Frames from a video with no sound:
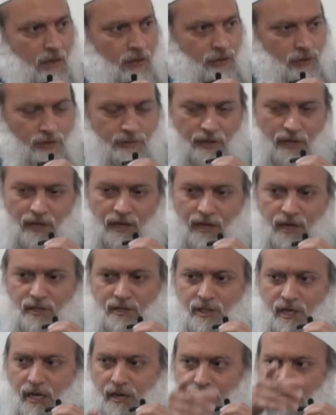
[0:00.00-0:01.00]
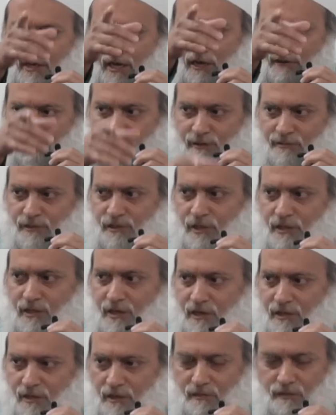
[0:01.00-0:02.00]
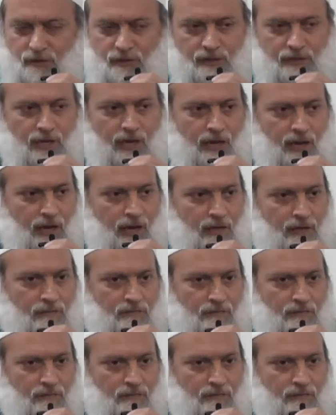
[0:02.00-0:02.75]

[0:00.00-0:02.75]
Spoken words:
Jibril al-Islam came from Sidrat al-Muntaha.